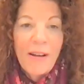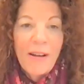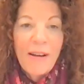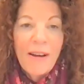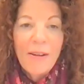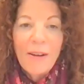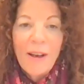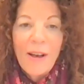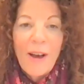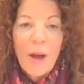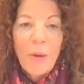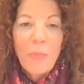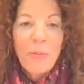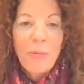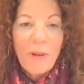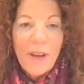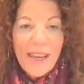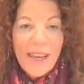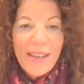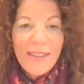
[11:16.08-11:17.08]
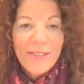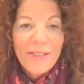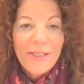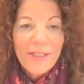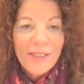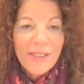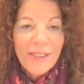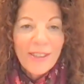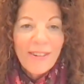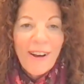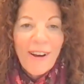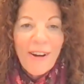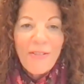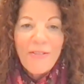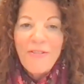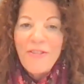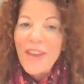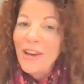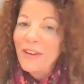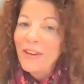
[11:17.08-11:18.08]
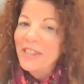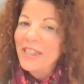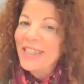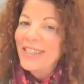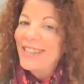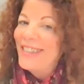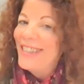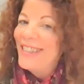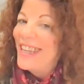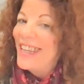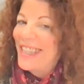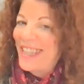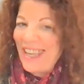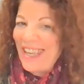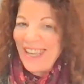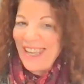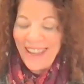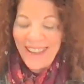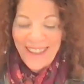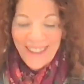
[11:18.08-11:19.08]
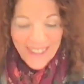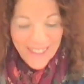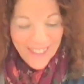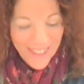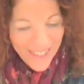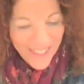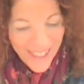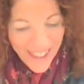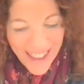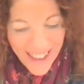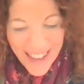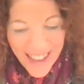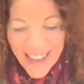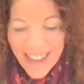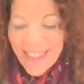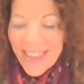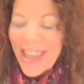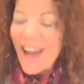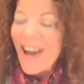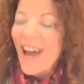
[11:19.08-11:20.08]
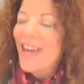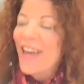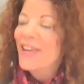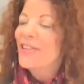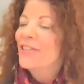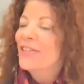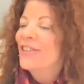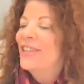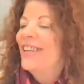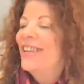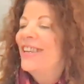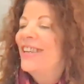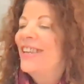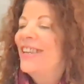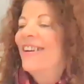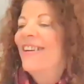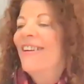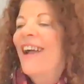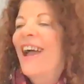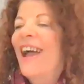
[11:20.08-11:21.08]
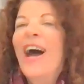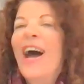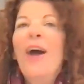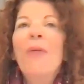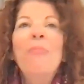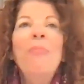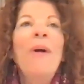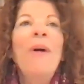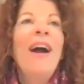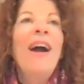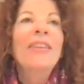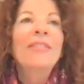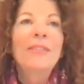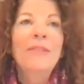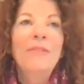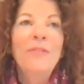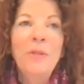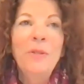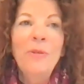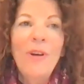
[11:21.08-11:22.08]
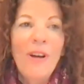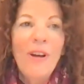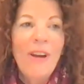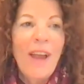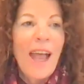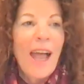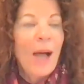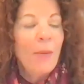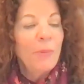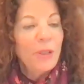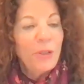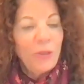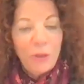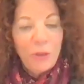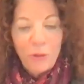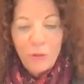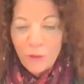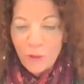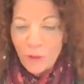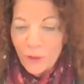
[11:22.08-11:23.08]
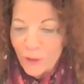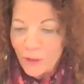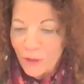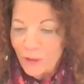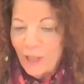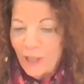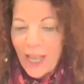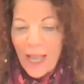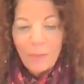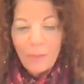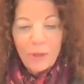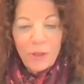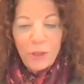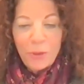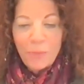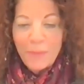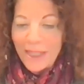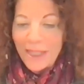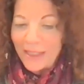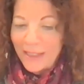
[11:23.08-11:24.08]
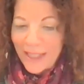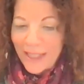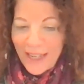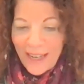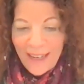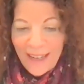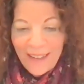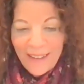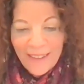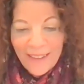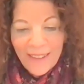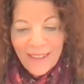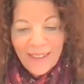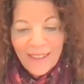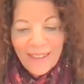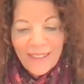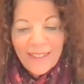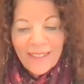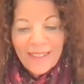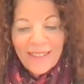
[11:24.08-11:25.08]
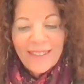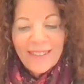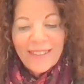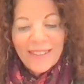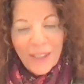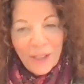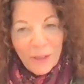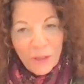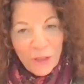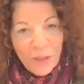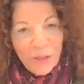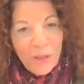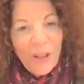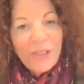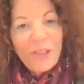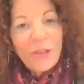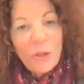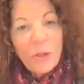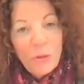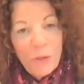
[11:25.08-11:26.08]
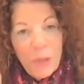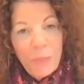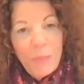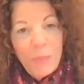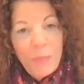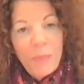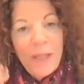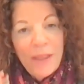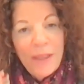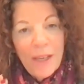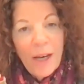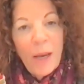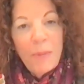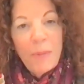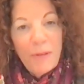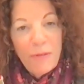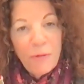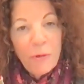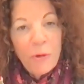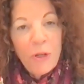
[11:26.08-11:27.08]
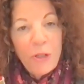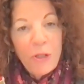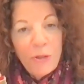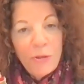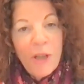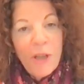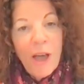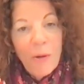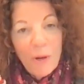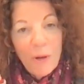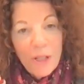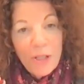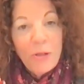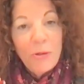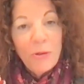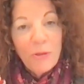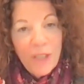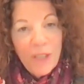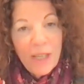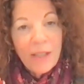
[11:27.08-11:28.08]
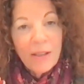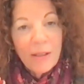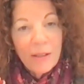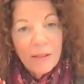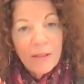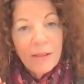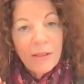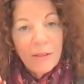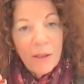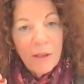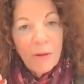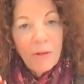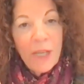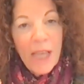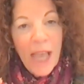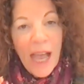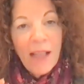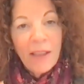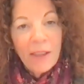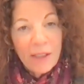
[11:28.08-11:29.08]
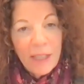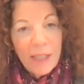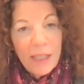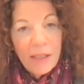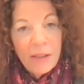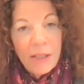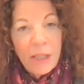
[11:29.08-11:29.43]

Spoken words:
Our brains are very sneaky. I don't care how positive you are, how much you journal, how much you meditate. Those thoughts creep in there. And before you know it, you think they're reality.